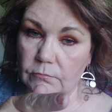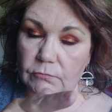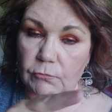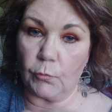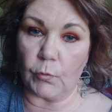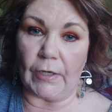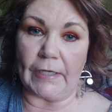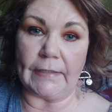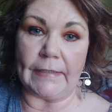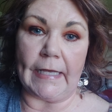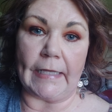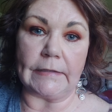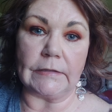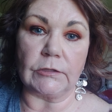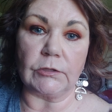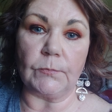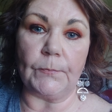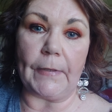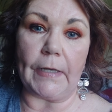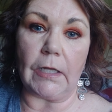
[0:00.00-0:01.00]
ring that
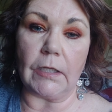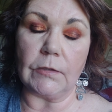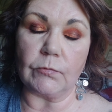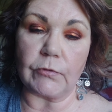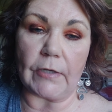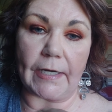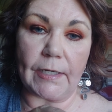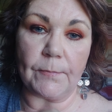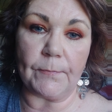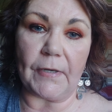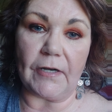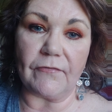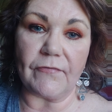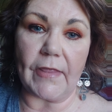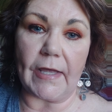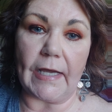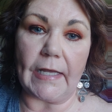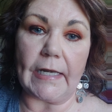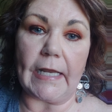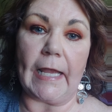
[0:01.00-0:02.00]
little bell right above
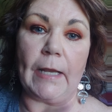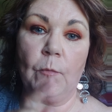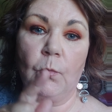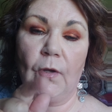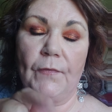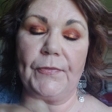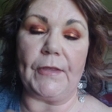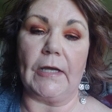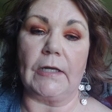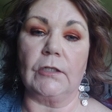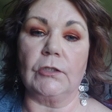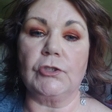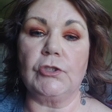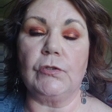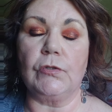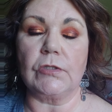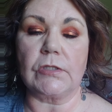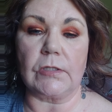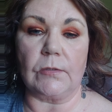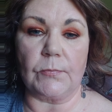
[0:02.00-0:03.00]
that and what that'll
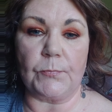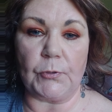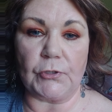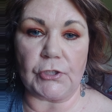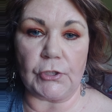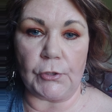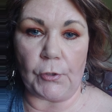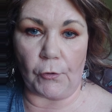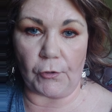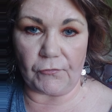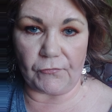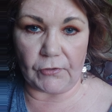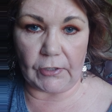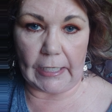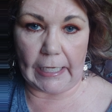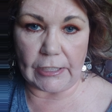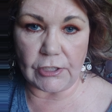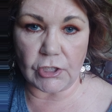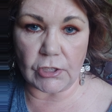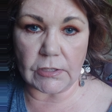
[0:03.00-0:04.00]
do is it'll put the
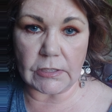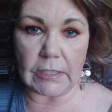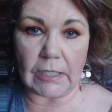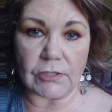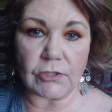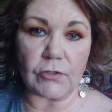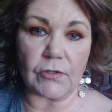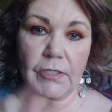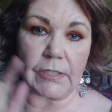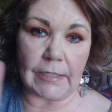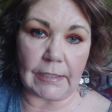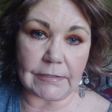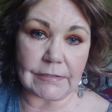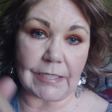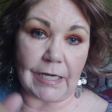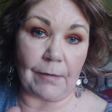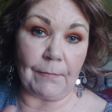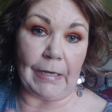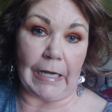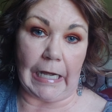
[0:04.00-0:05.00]
notifications on so the next
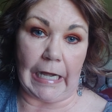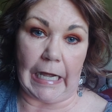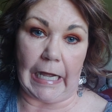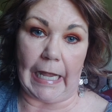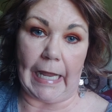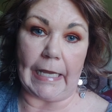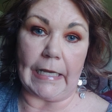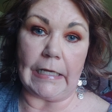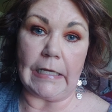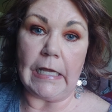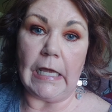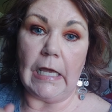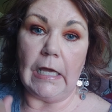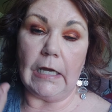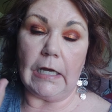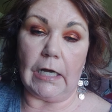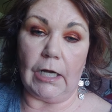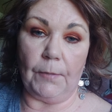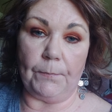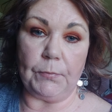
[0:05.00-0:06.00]
time I
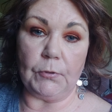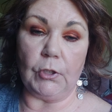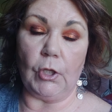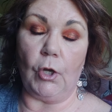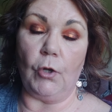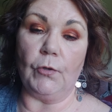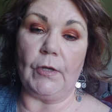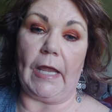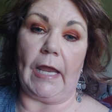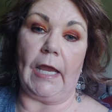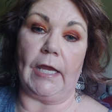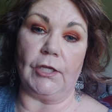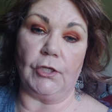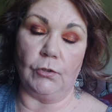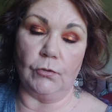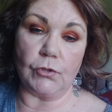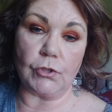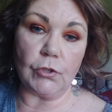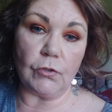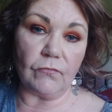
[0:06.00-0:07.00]
upload a
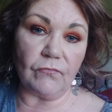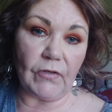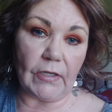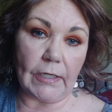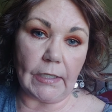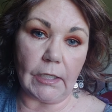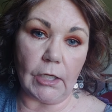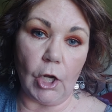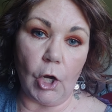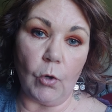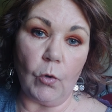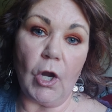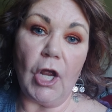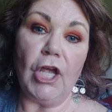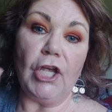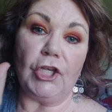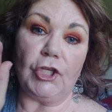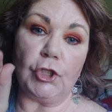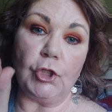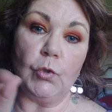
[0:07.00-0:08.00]
YouTube video
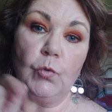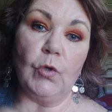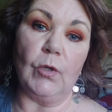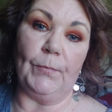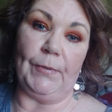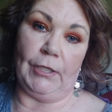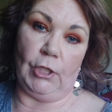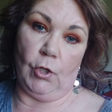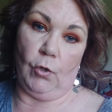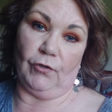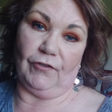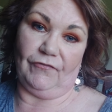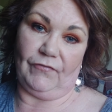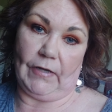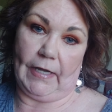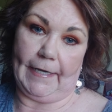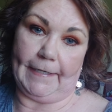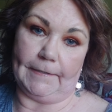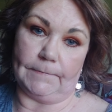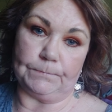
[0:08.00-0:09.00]
you will be
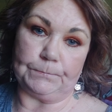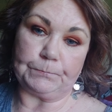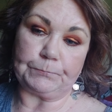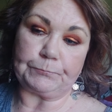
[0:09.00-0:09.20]
notified